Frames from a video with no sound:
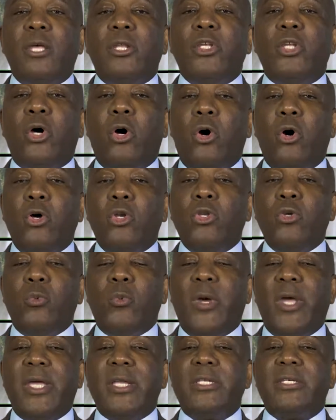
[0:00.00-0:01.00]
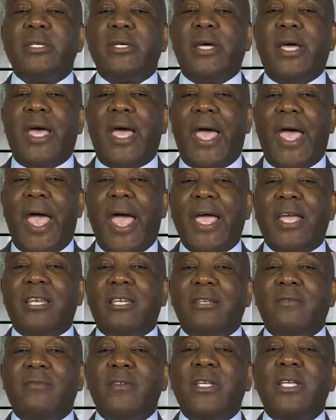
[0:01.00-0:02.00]
The only way to
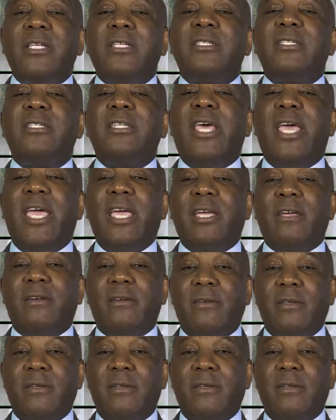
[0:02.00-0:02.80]
actively take